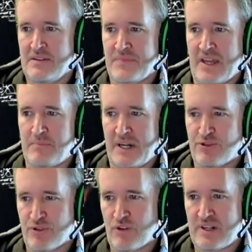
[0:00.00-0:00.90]
And by
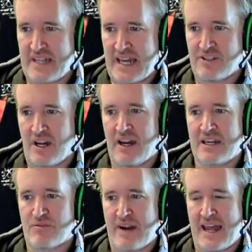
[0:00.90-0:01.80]
drawing that
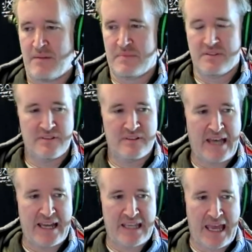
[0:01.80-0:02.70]
diagram,
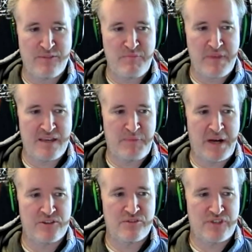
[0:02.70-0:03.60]
that gave me a
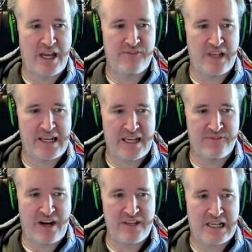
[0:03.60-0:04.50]
bunch of stuff. Like I had a
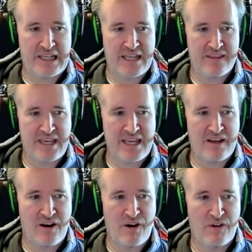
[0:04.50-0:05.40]
very clear thing
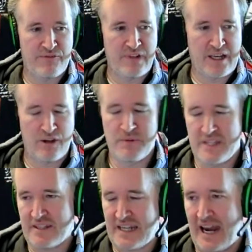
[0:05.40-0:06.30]
of like who were
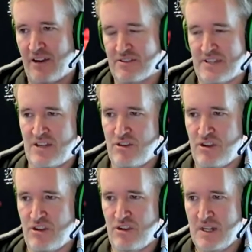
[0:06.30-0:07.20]
the other characters they
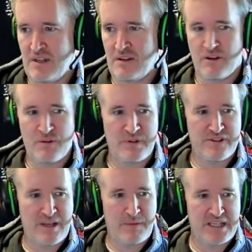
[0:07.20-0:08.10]
knew, who
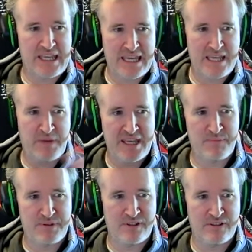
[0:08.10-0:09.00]
was some of the key
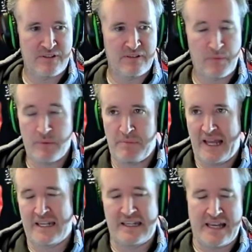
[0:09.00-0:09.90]
people, and we were
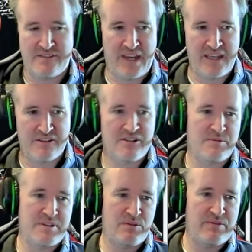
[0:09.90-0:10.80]
playing in Las Vegas
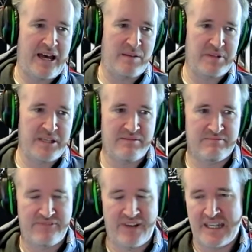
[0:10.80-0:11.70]
because we thought that'd be
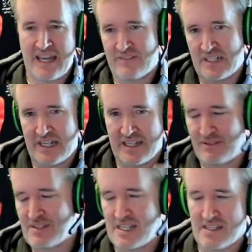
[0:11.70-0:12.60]
funny having like
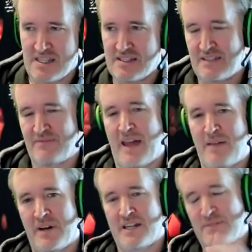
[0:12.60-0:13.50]
Sin City and
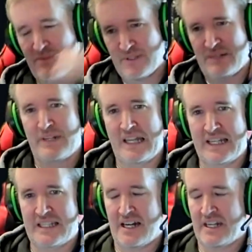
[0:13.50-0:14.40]
vampires. We
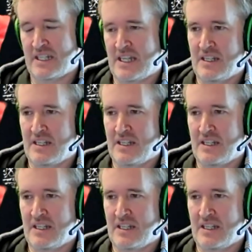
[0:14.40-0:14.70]
liked that idea.